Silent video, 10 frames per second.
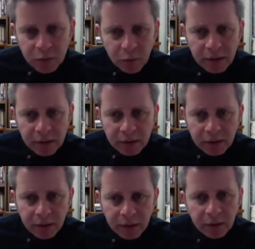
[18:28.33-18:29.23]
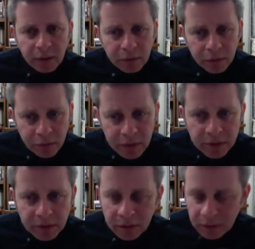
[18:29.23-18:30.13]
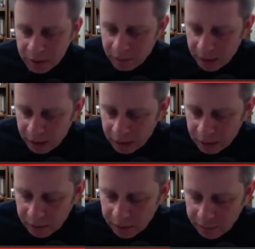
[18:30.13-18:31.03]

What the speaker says: weight on reasoned debate,